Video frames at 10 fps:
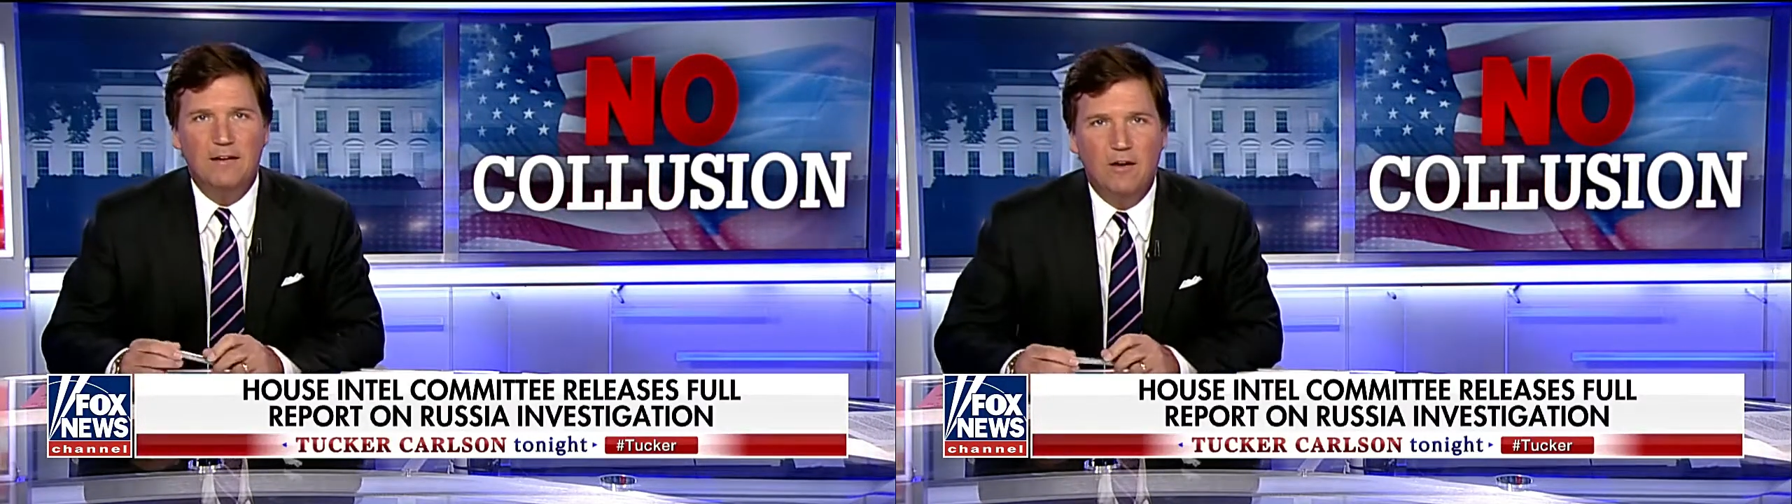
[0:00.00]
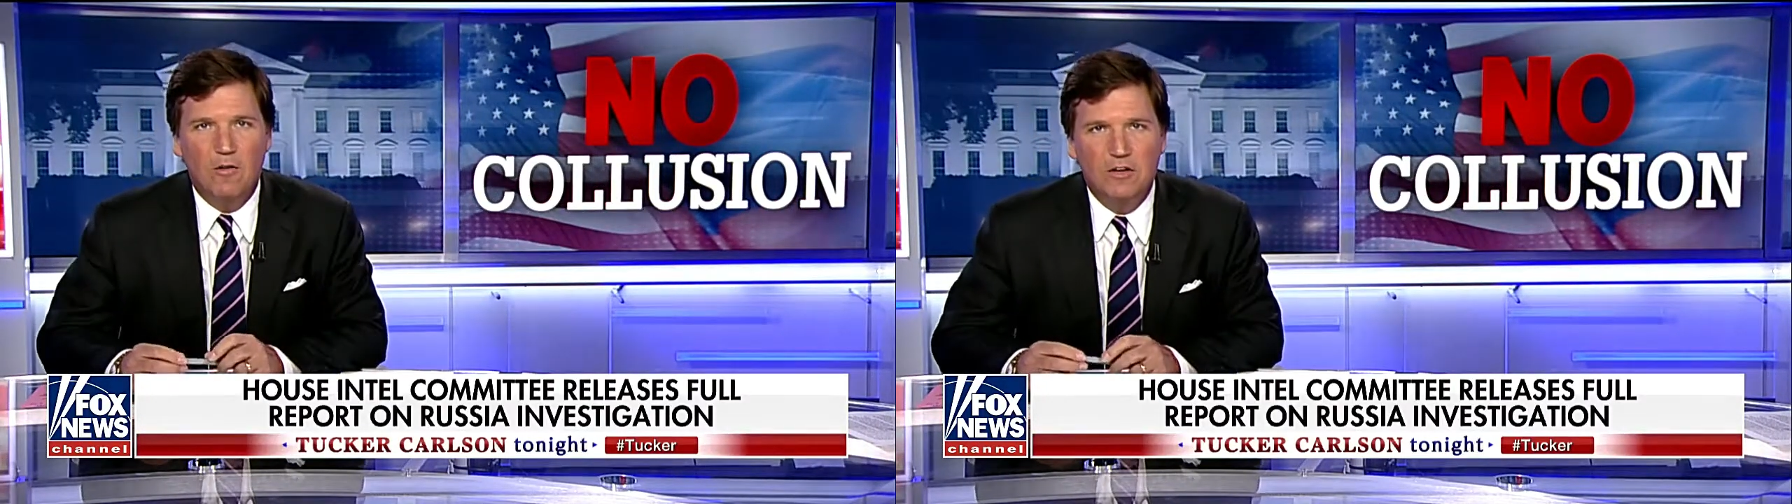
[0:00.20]

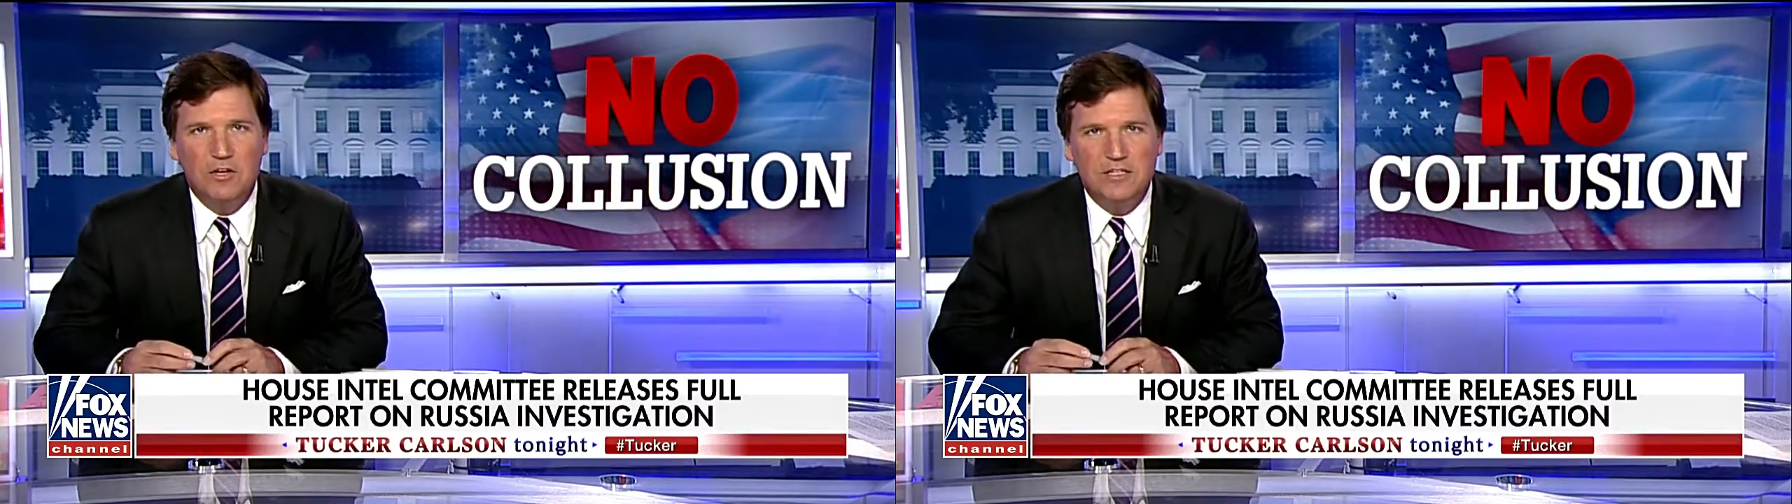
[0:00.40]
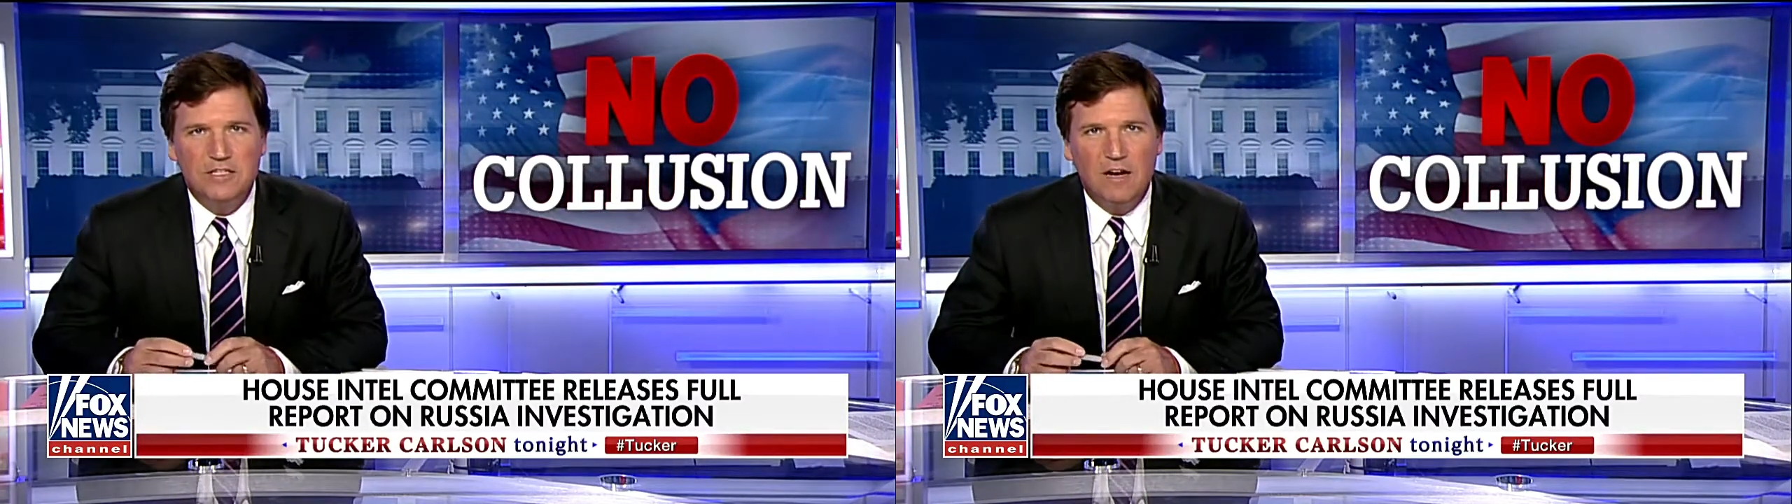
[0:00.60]
All the
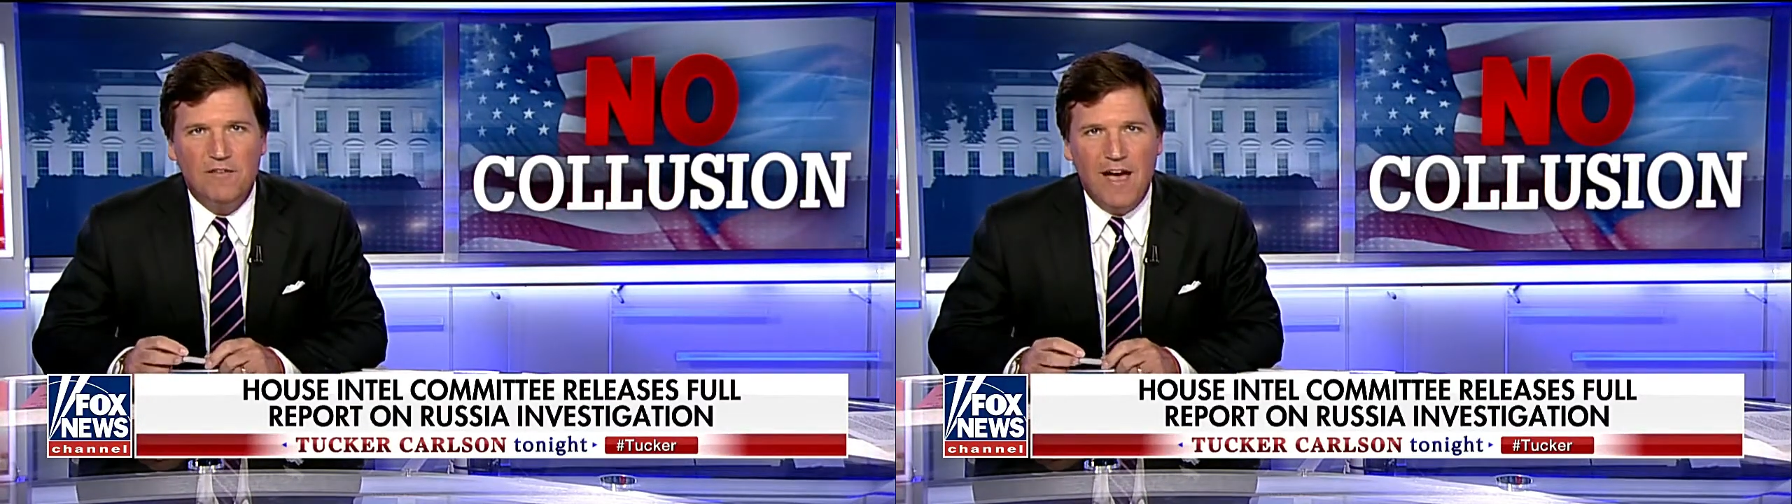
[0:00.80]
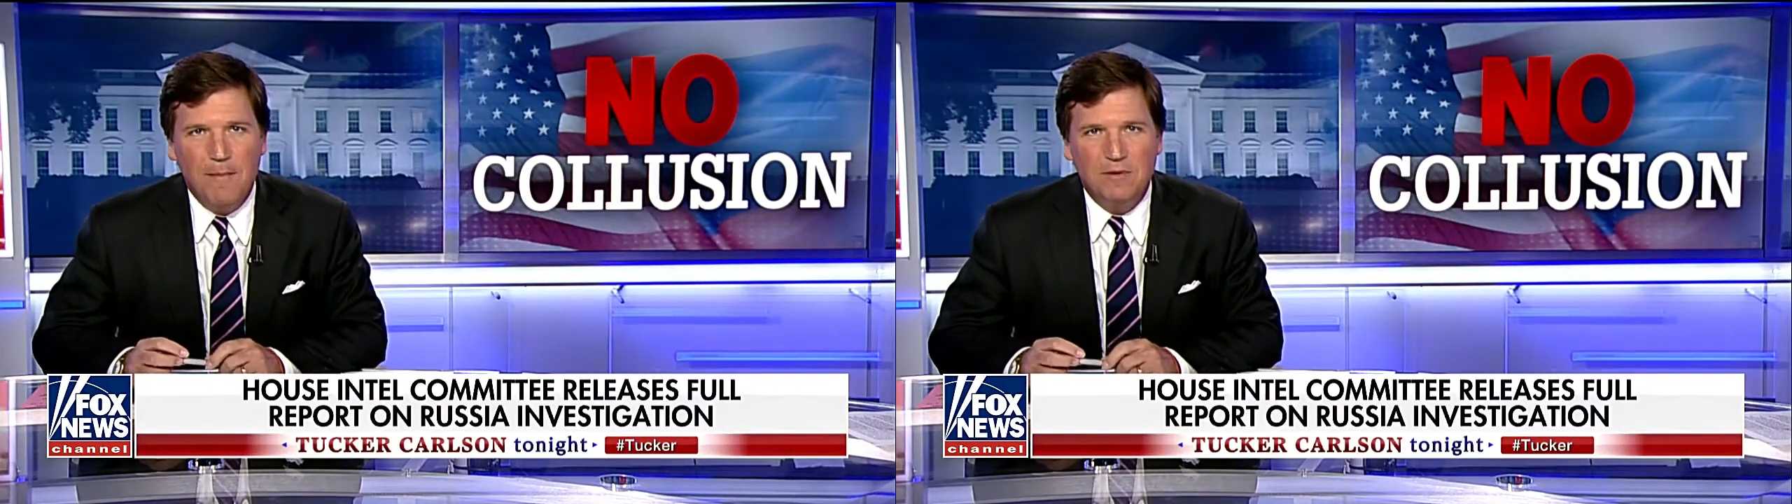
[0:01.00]
good
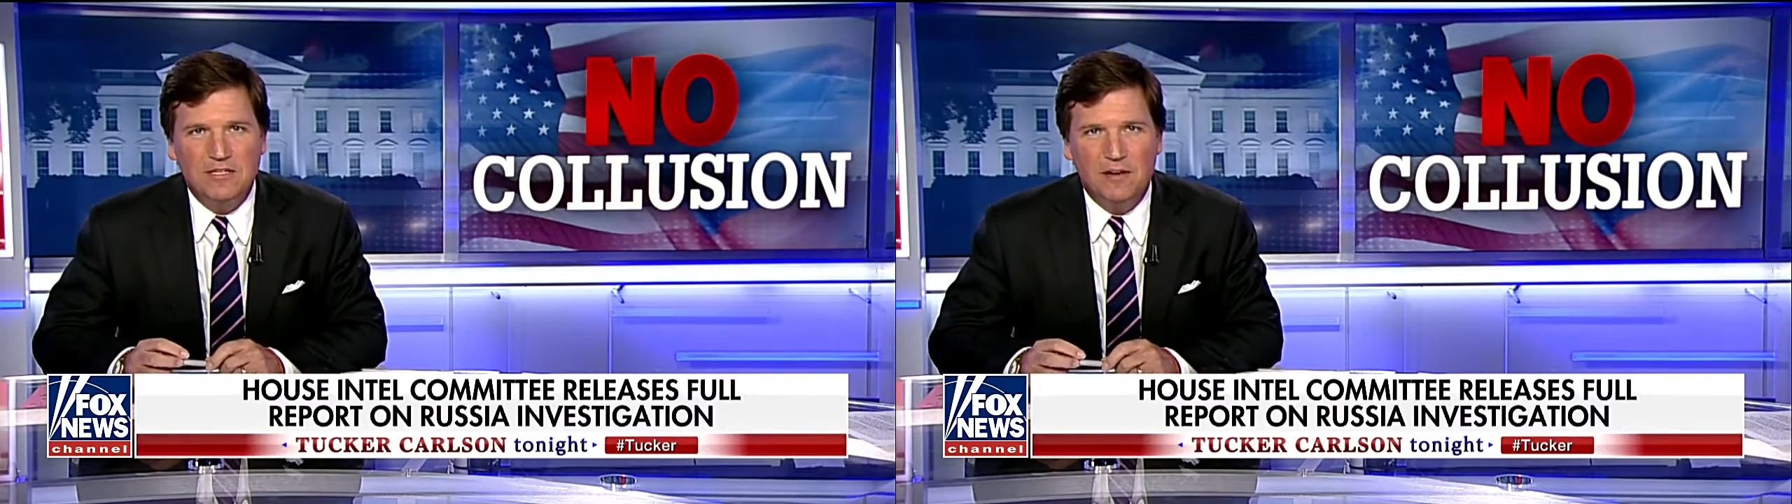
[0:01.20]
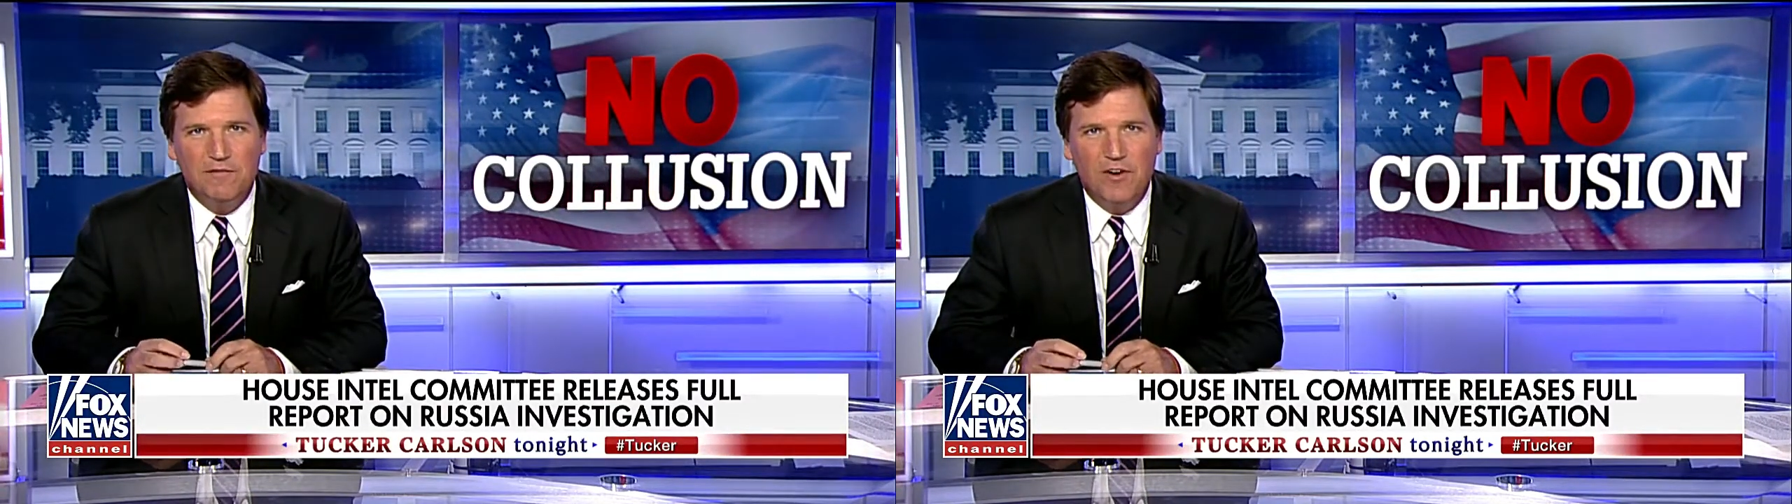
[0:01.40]
stuff
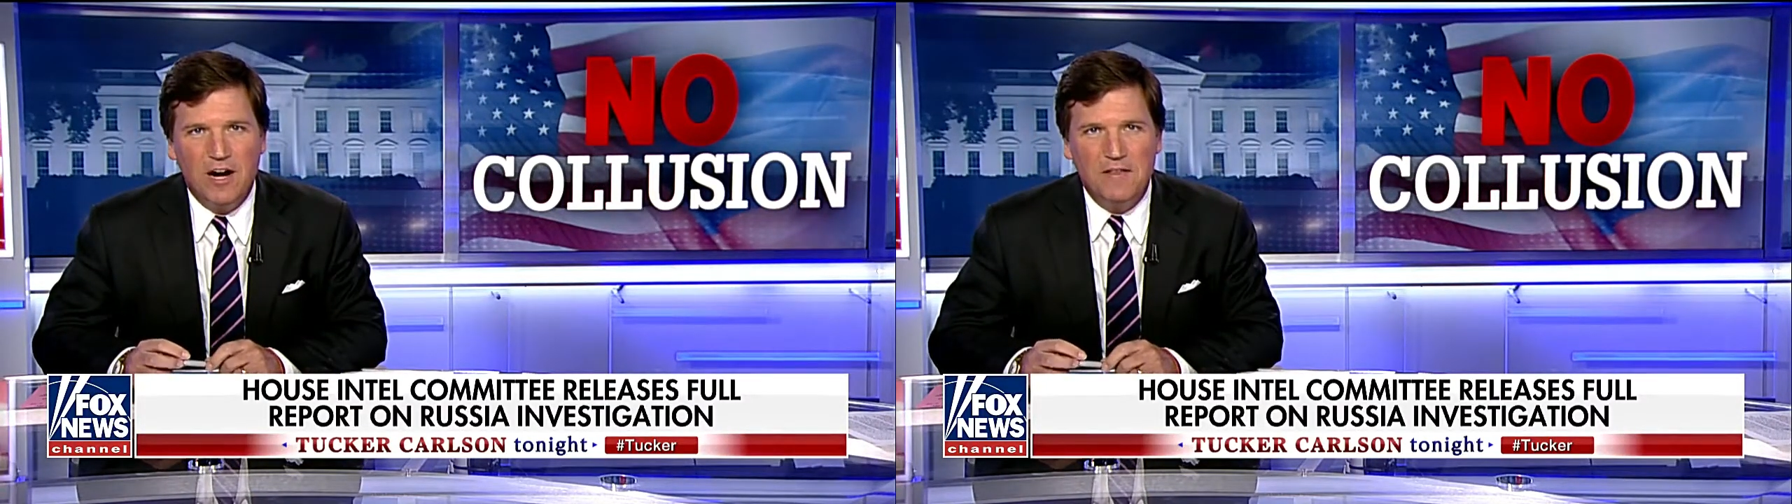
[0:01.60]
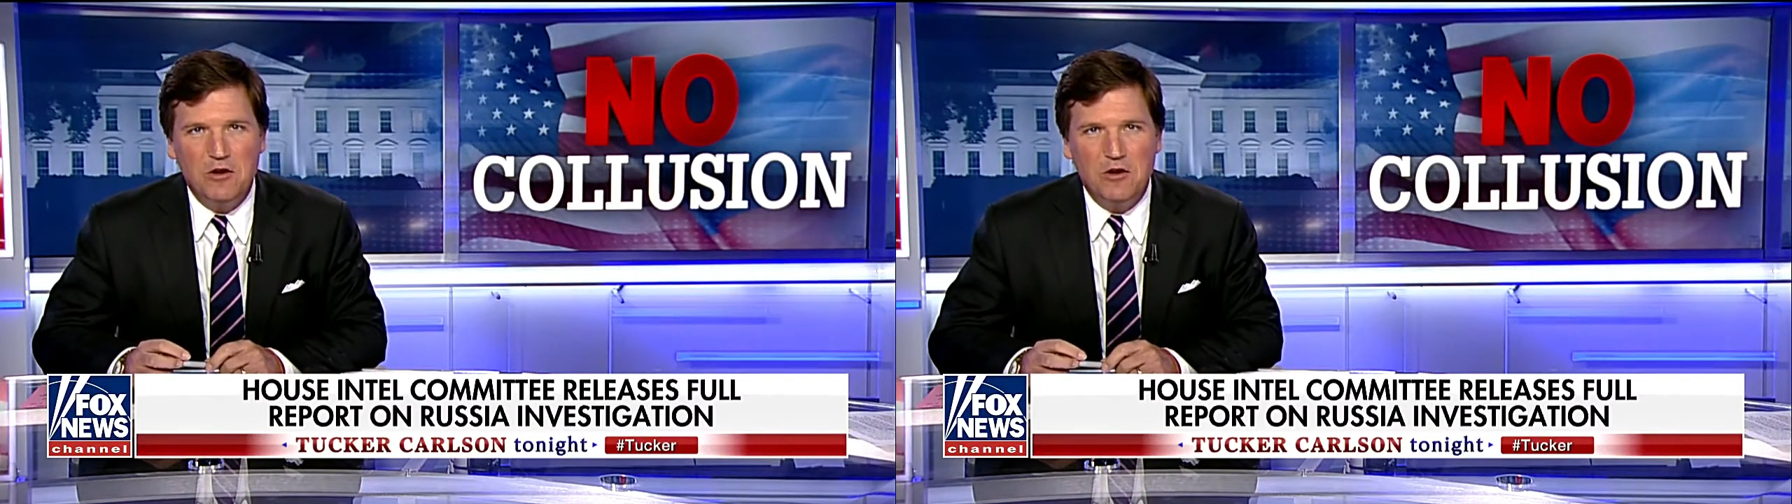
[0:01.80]
happens on Friday.